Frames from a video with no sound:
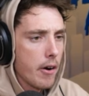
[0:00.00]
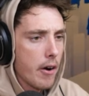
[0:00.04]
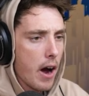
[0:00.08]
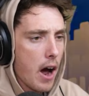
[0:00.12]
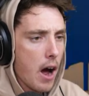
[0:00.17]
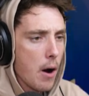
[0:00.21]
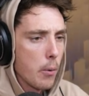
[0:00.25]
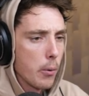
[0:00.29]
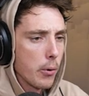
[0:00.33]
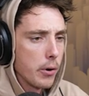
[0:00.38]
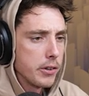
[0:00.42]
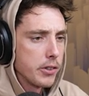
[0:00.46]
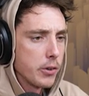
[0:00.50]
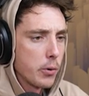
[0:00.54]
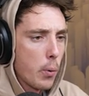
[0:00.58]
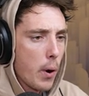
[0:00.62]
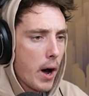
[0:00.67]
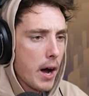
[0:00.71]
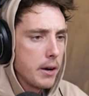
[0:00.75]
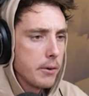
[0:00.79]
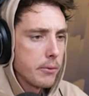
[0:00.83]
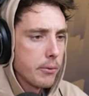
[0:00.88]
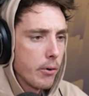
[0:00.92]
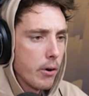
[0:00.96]
All right, we're in the
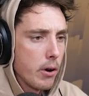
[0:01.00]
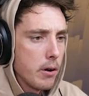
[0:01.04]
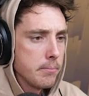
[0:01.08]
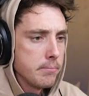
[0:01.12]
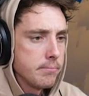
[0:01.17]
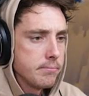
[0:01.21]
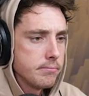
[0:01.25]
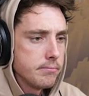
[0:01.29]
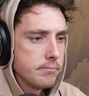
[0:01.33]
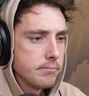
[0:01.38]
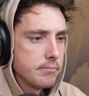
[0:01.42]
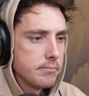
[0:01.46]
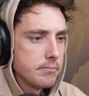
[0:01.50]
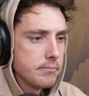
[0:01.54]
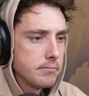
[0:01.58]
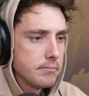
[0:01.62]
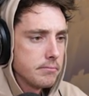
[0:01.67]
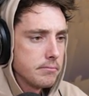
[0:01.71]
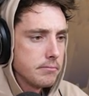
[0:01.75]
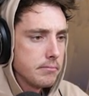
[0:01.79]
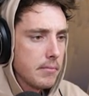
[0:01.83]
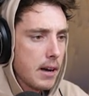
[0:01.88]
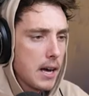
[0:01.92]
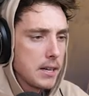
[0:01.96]
waiting room.
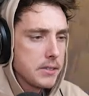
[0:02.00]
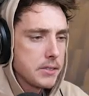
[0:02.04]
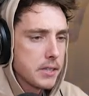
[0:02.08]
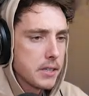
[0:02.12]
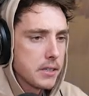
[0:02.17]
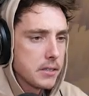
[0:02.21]
As